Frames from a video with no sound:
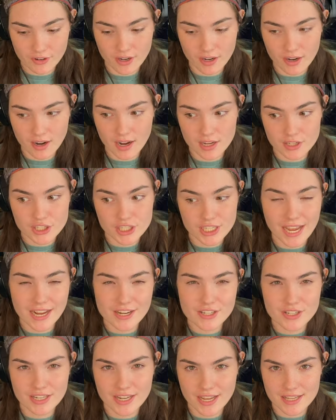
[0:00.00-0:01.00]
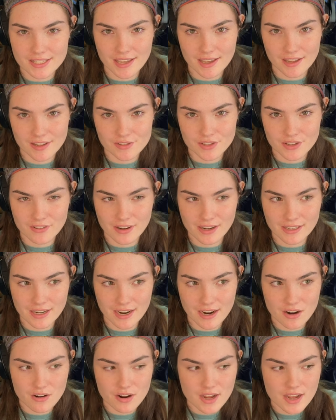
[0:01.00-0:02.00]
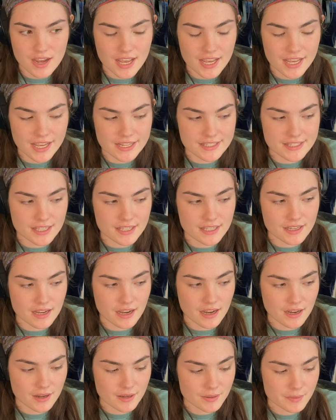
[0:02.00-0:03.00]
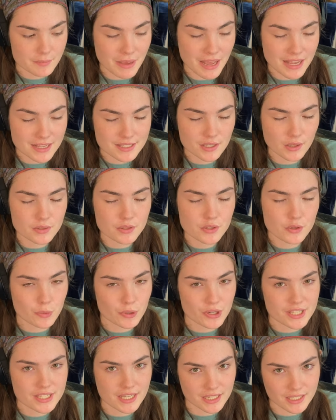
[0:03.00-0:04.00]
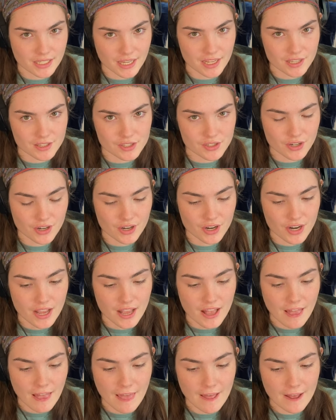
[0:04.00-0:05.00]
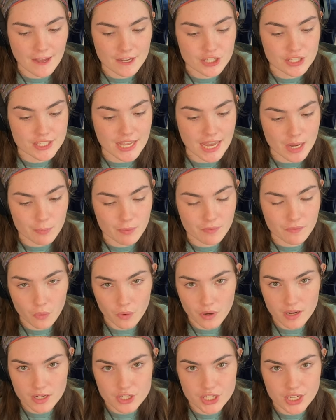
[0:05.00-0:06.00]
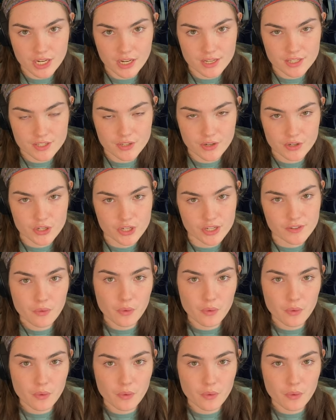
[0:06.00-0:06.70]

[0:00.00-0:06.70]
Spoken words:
her. She actually has cancer right now. It's a mast cell tumor, skin cancer. She's had it before. She got it surgery